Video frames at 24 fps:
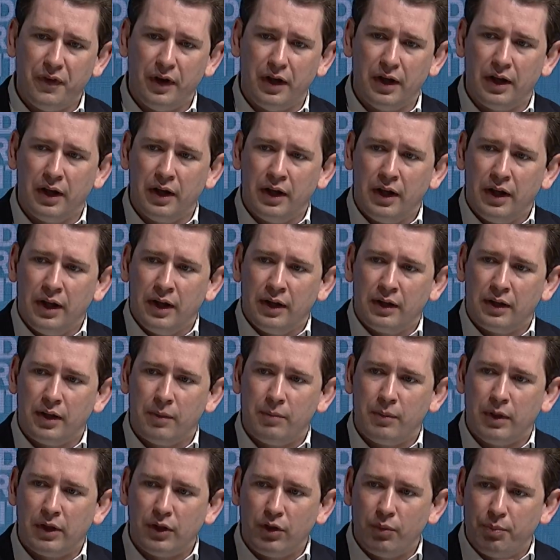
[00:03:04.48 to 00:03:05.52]
uh, the
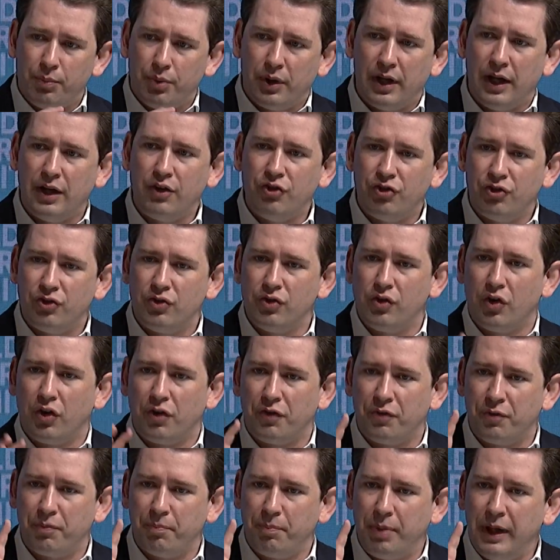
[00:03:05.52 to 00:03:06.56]
manipulation
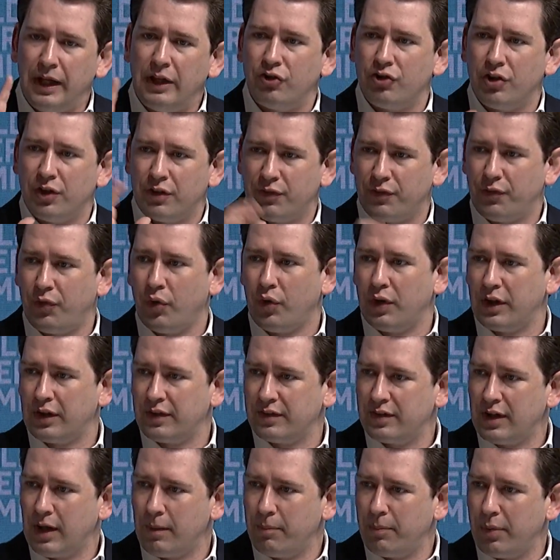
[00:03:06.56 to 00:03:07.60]
of pictures, for
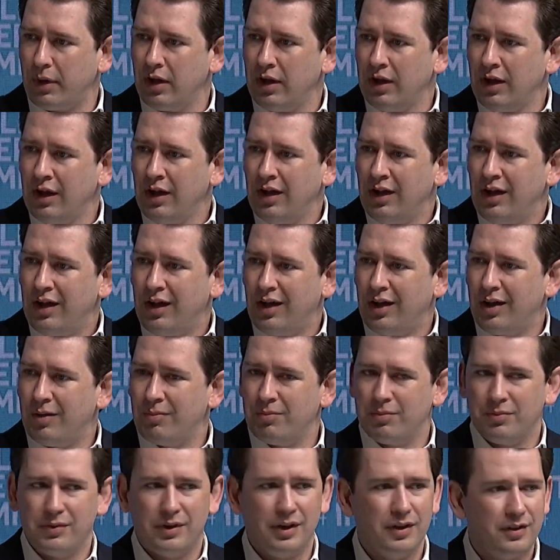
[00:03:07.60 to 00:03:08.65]
example,
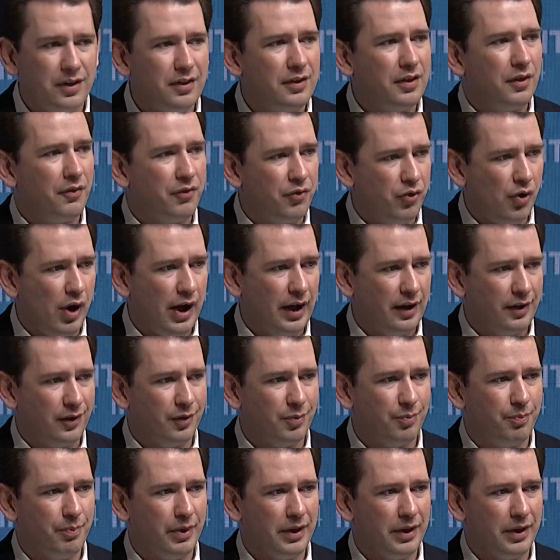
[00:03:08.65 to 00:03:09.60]
um, this is a threat.